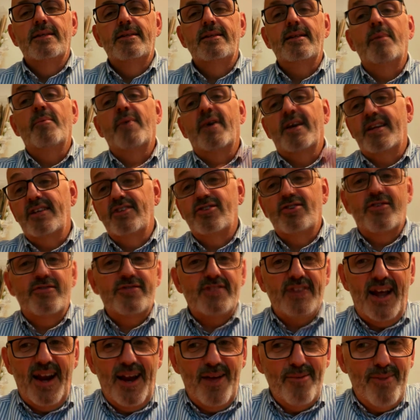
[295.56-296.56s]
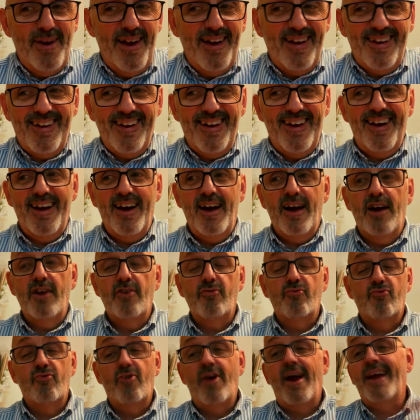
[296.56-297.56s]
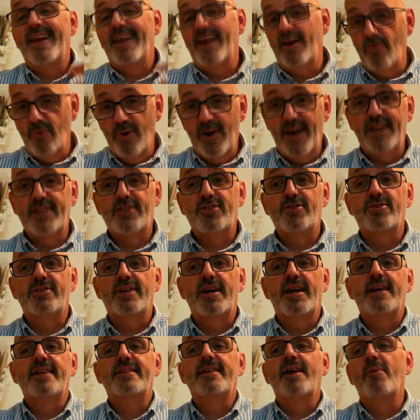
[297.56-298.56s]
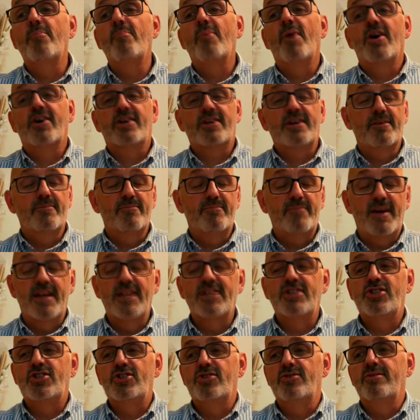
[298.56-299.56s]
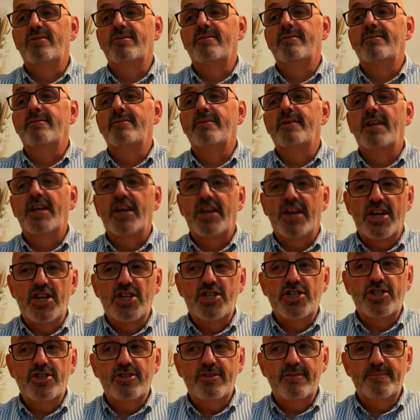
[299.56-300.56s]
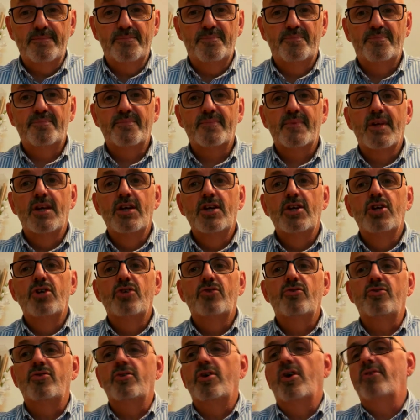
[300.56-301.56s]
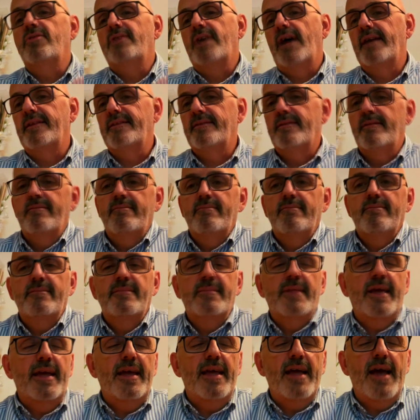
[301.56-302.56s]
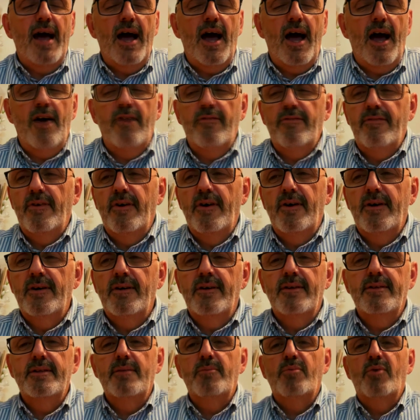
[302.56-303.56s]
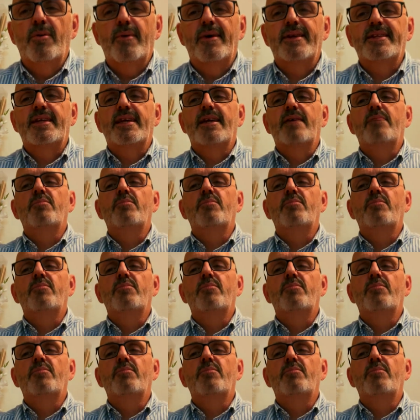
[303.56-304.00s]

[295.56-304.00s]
The Marquis of Salamanca ran away to the Denmark and Belgian legation. You know that they have diplomatic